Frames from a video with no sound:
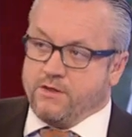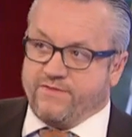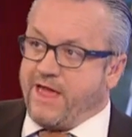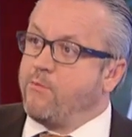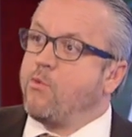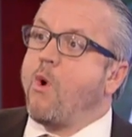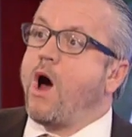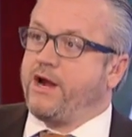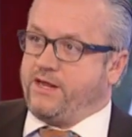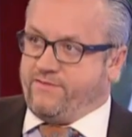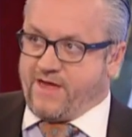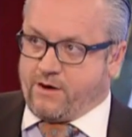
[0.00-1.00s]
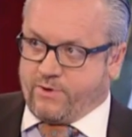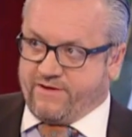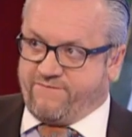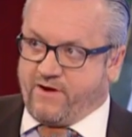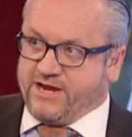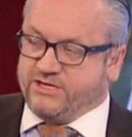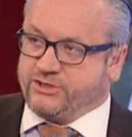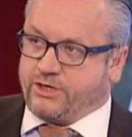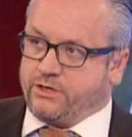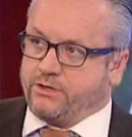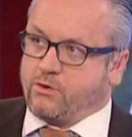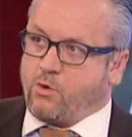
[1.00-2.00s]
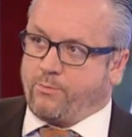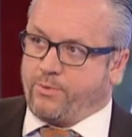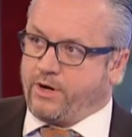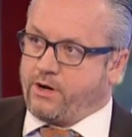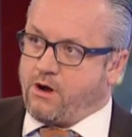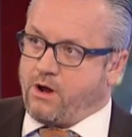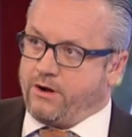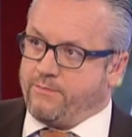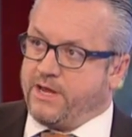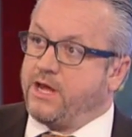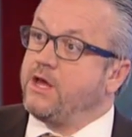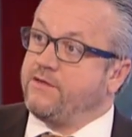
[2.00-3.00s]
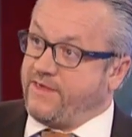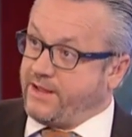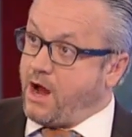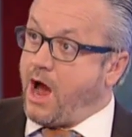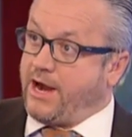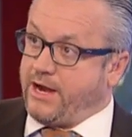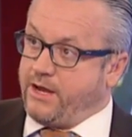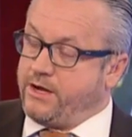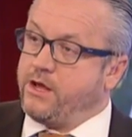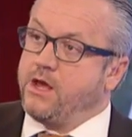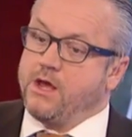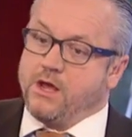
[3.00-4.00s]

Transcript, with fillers: They wanted that reflation in the corporate economy and they got it.